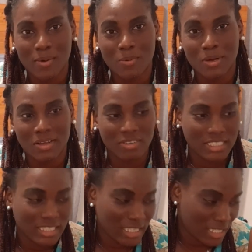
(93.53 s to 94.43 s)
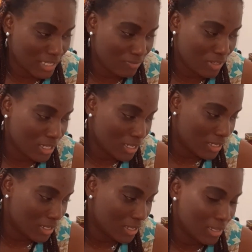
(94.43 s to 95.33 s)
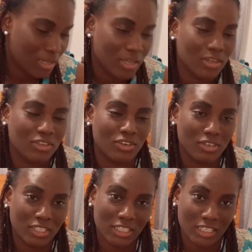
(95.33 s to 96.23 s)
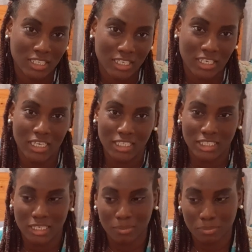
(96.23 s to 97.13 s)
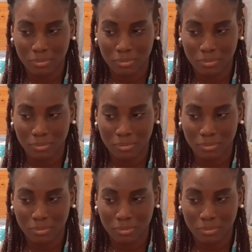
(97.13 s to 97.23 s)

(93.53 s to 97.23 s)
whatever saved, you're gonna see it in the next clip